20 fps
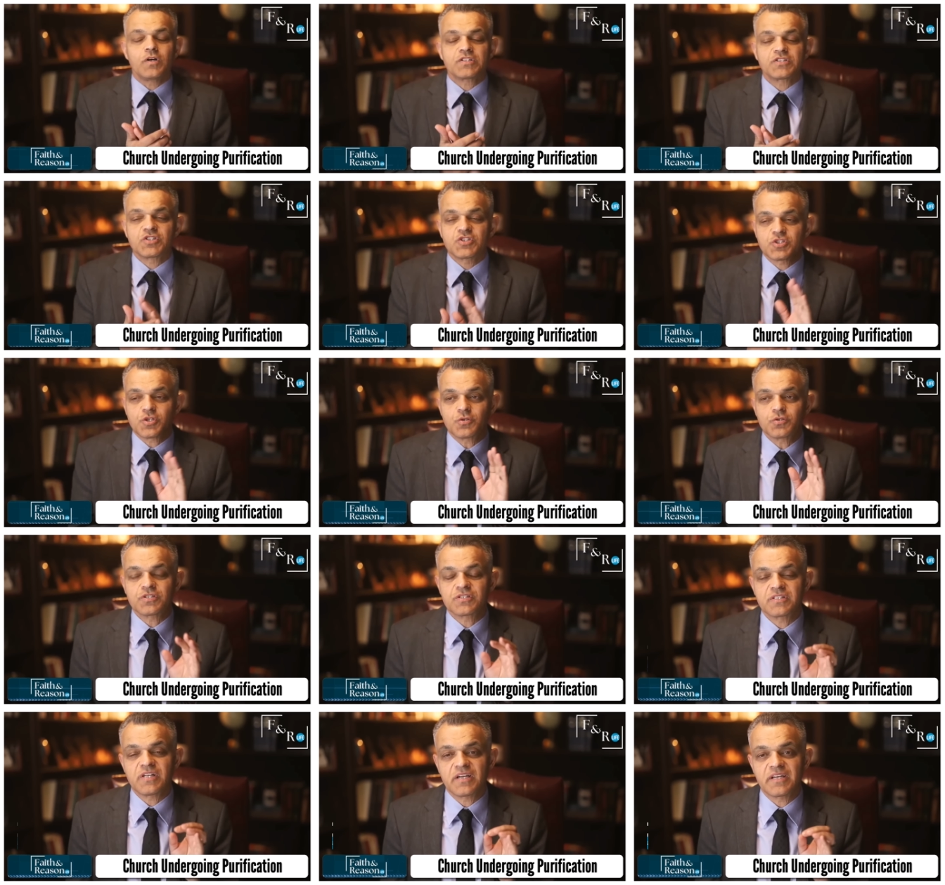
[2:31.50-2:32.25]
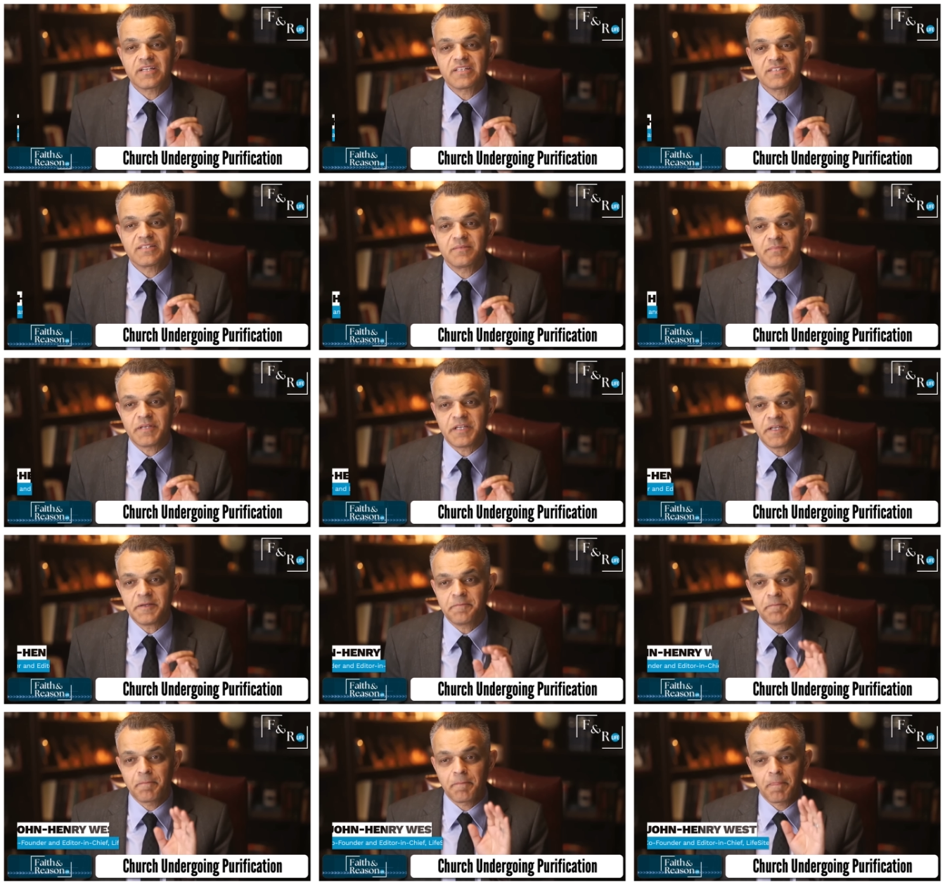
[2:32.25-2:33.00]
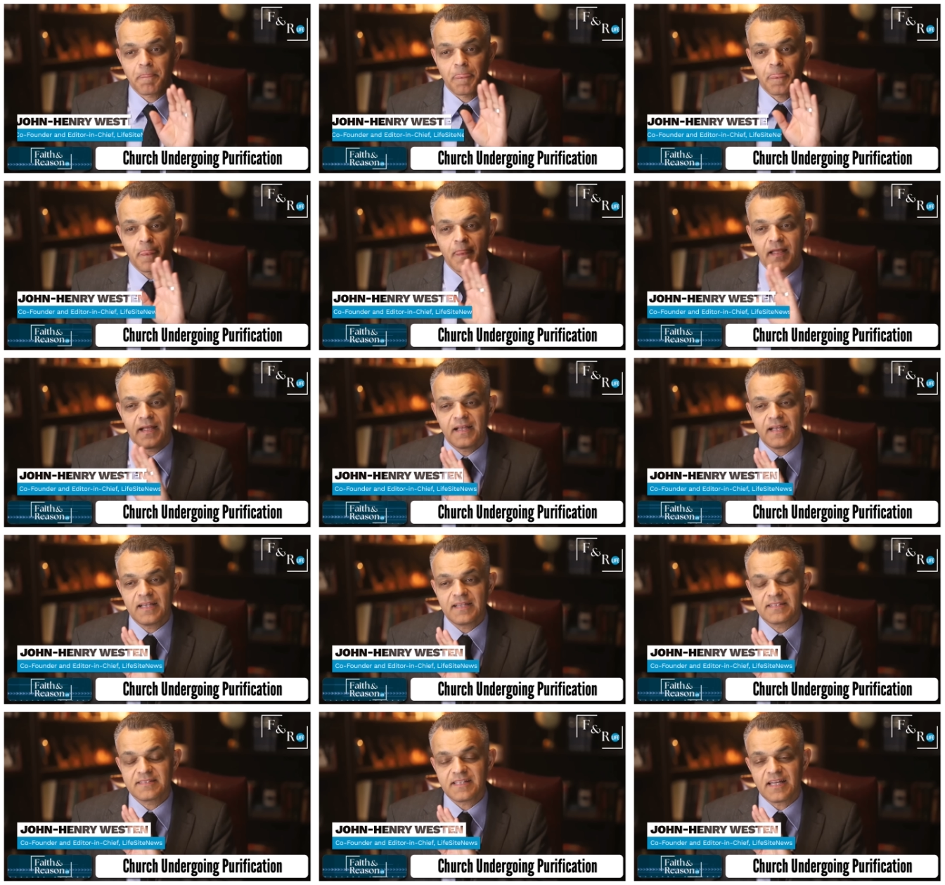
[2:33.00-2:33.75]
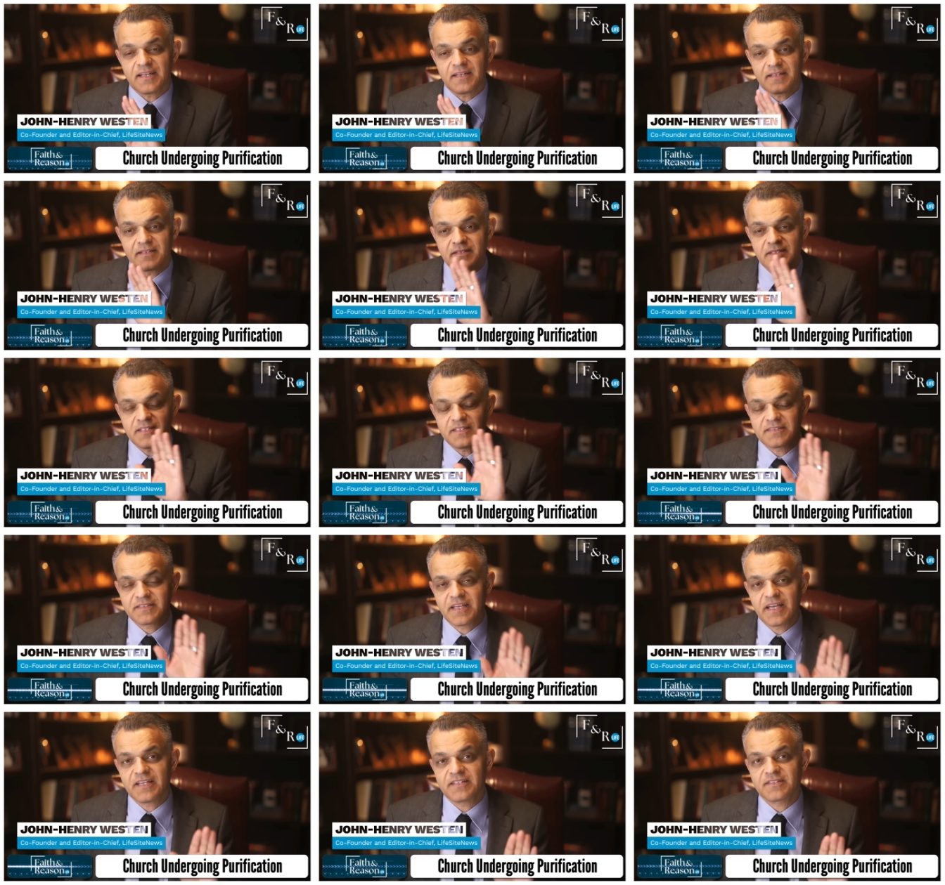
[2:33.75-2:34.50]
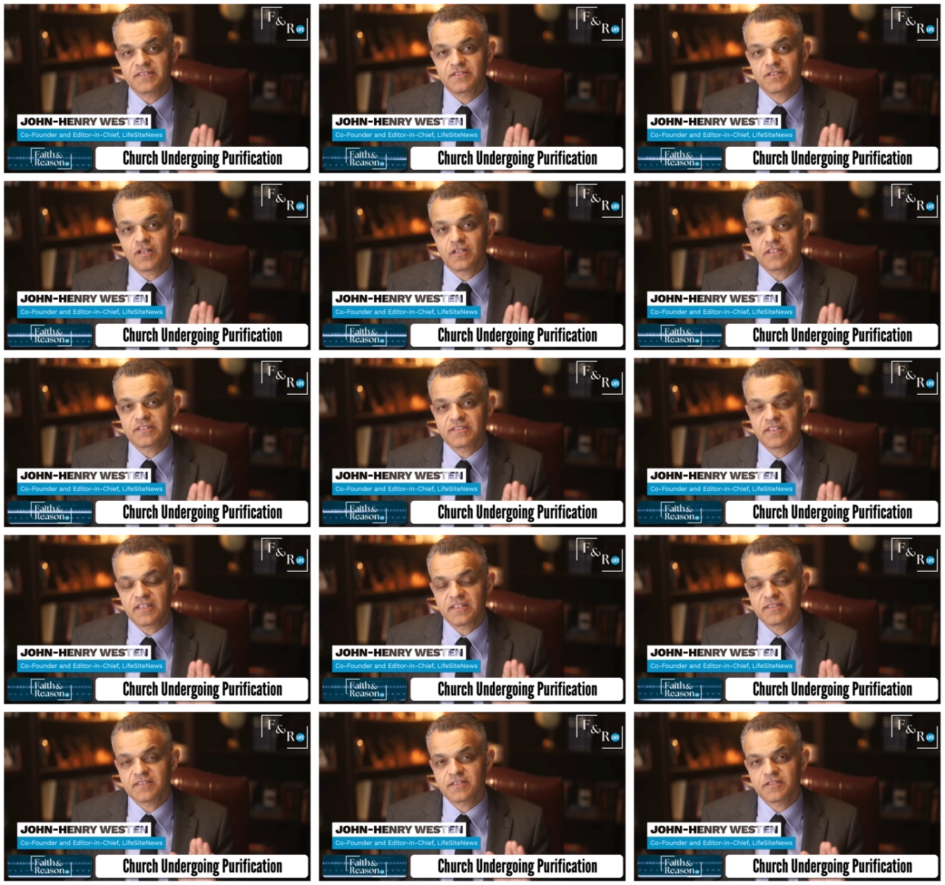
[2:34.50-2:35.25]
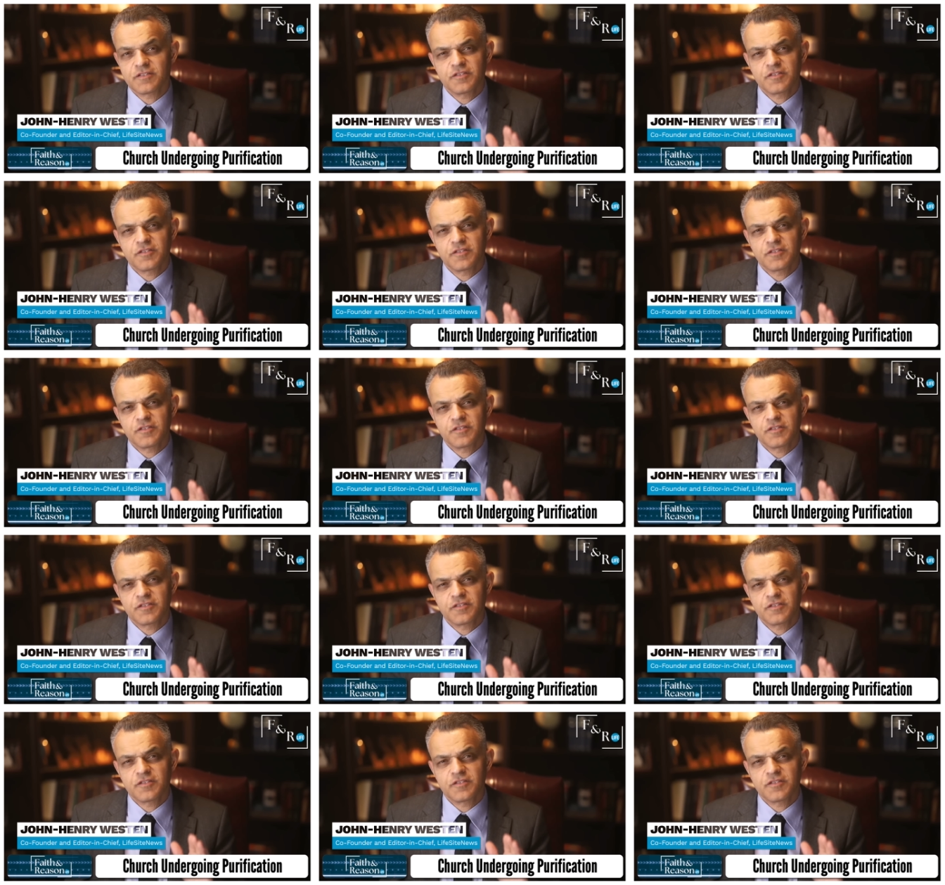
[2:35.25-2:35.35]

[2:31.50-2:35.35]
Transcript: so stunning to me is that these cases all exist.